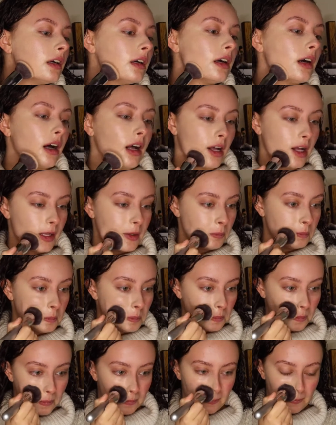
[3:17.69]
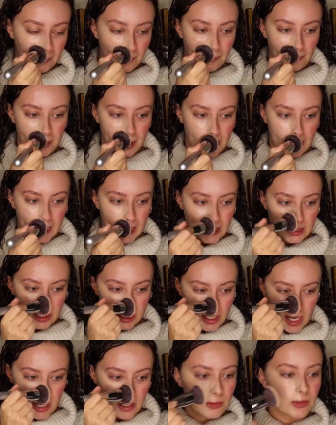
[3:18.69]
But again,
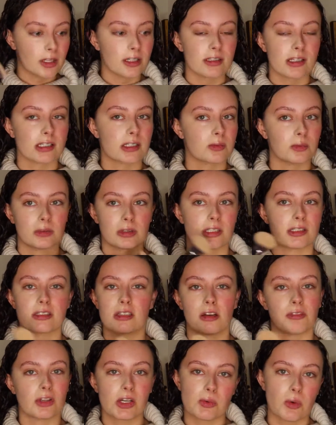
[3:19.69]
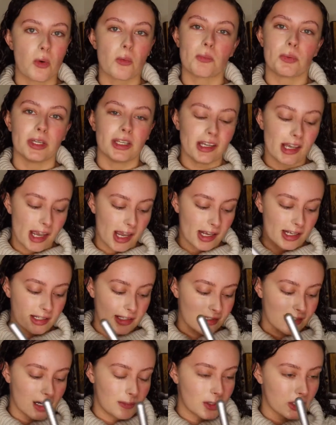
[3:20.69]
like, I don't think this definitely won't be a
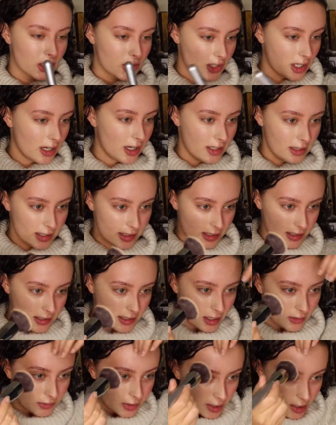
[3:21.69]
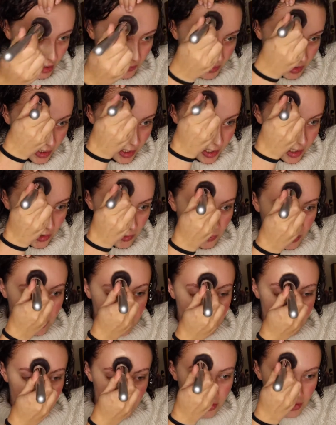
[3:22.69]
summer shade. This is definitely gonna be a
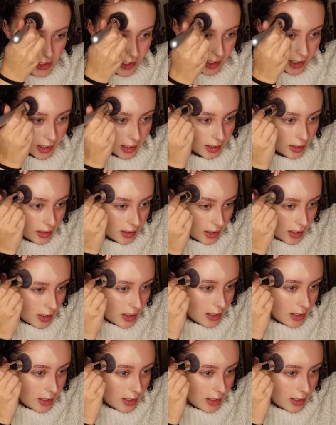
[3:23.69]
winter shade.